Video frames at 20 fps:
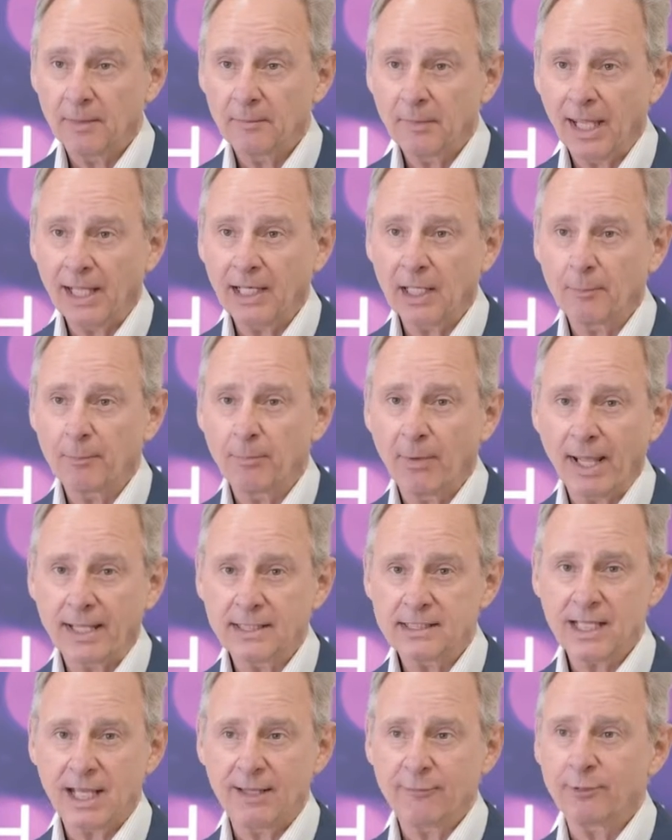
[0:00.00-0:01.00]
I'm head up
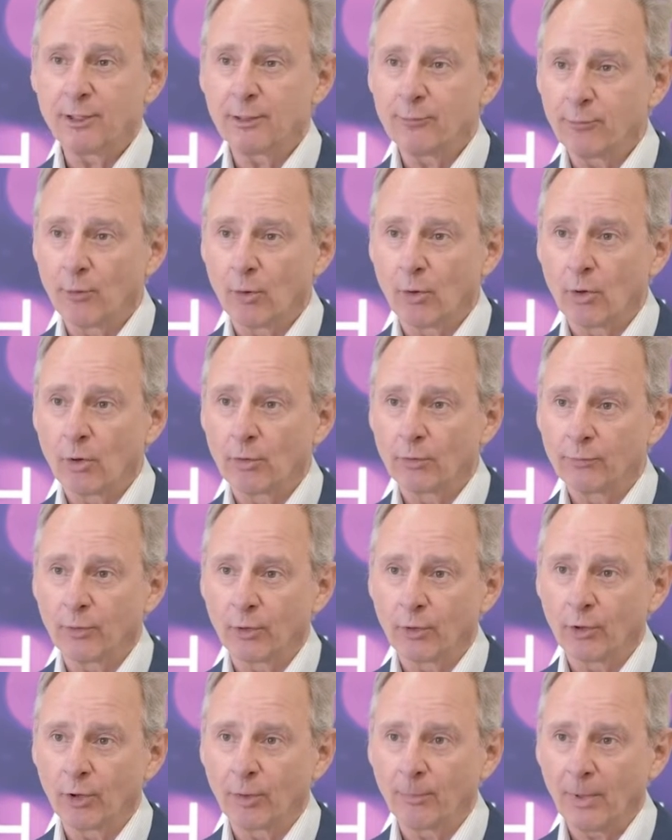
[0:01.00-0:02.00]
brand safety for
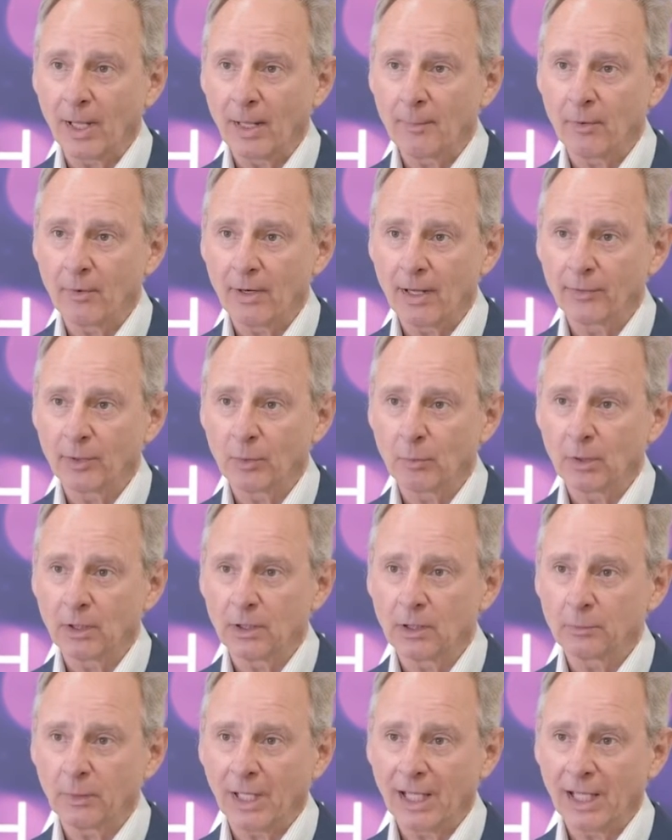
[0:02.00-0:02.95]
GroupM around the world.